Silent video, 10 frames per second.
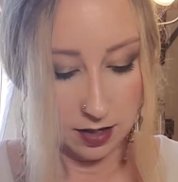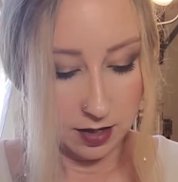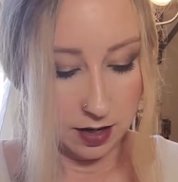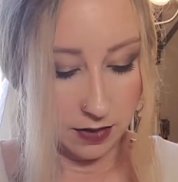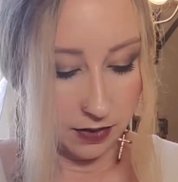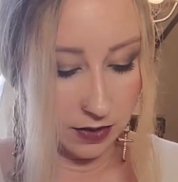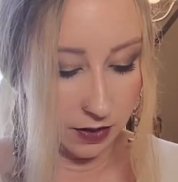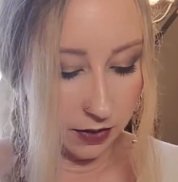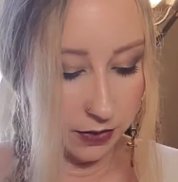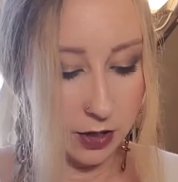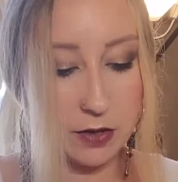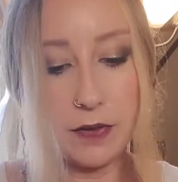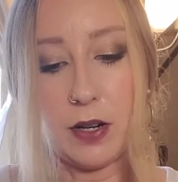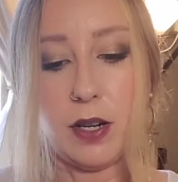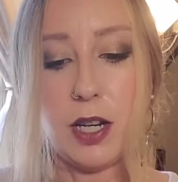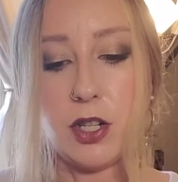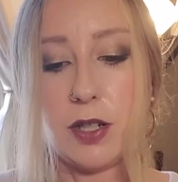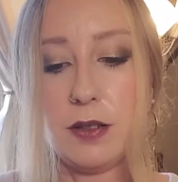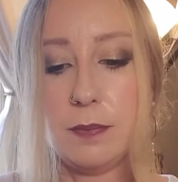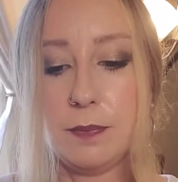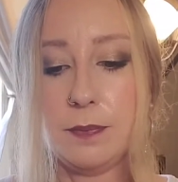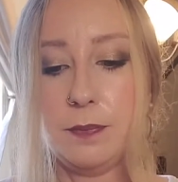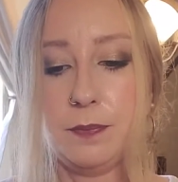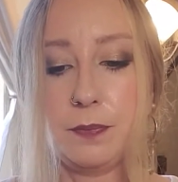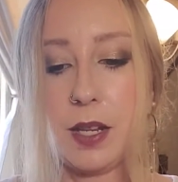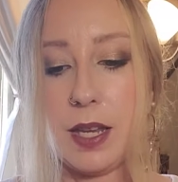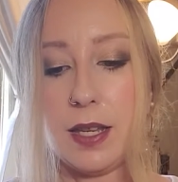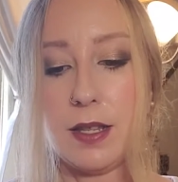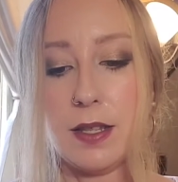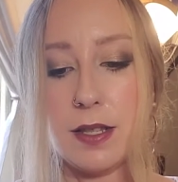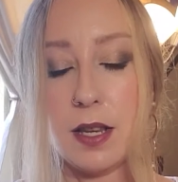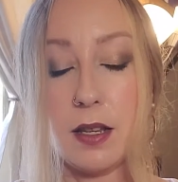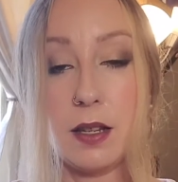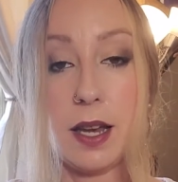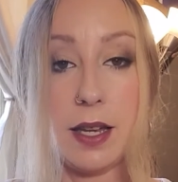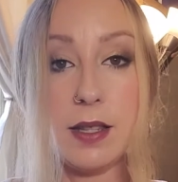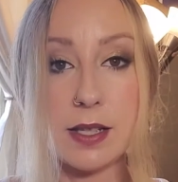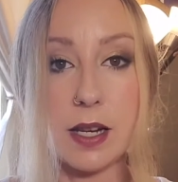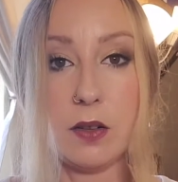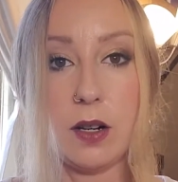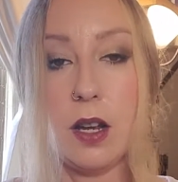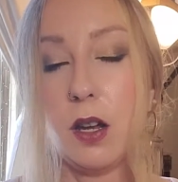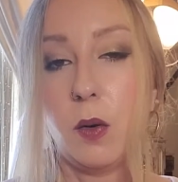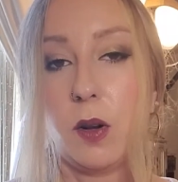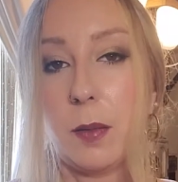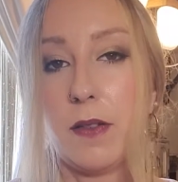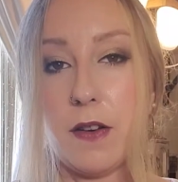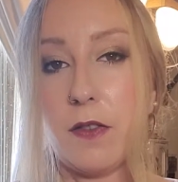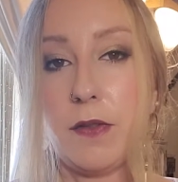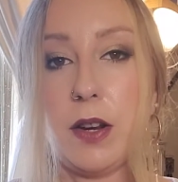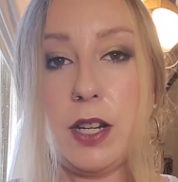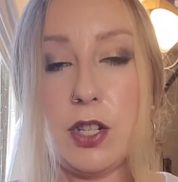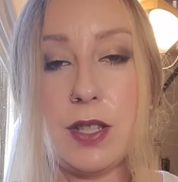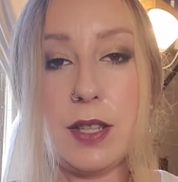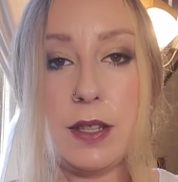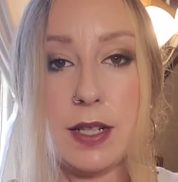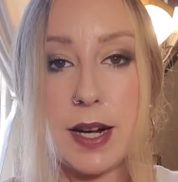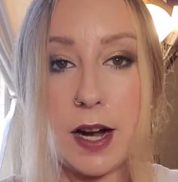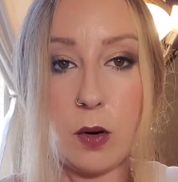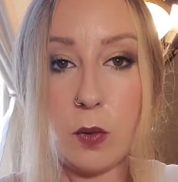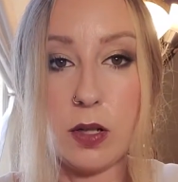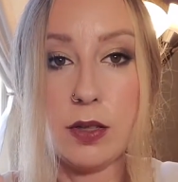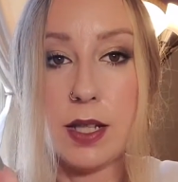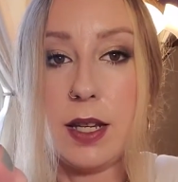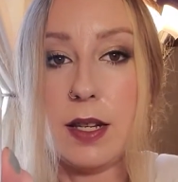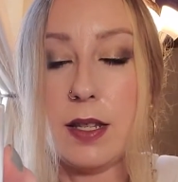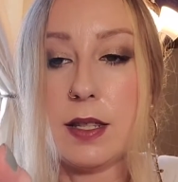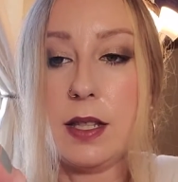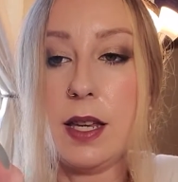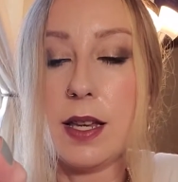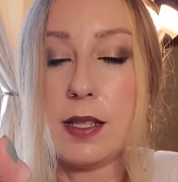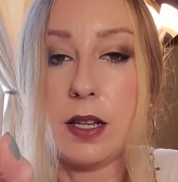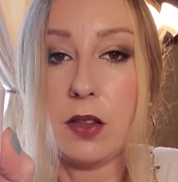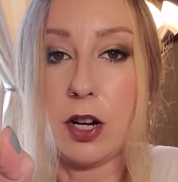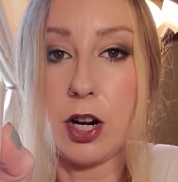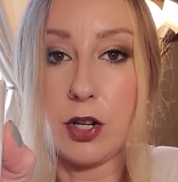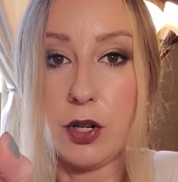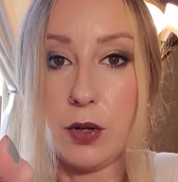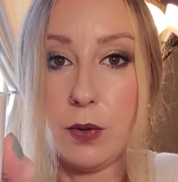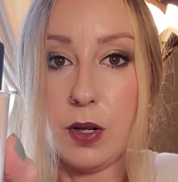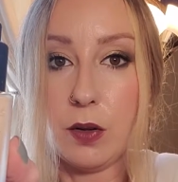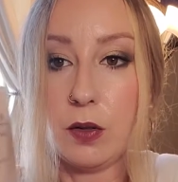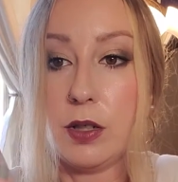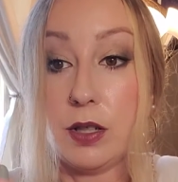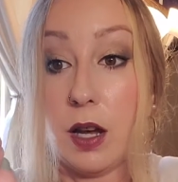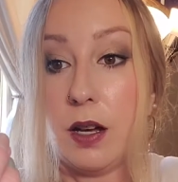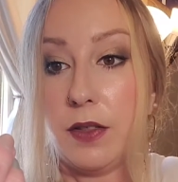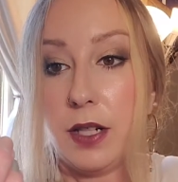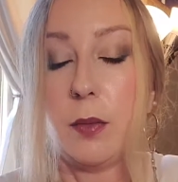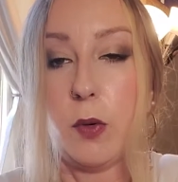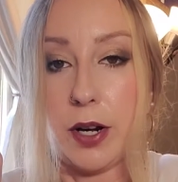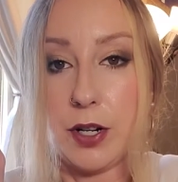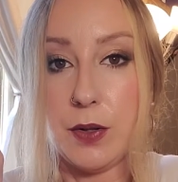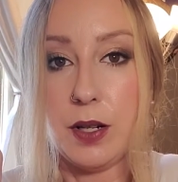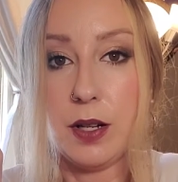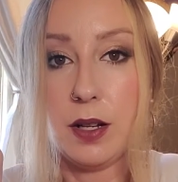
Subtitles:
And then the third foundation is hands down one of my favorite foundations in the entire world. It is the Estee Lauder Nude, the Double Wear Nude.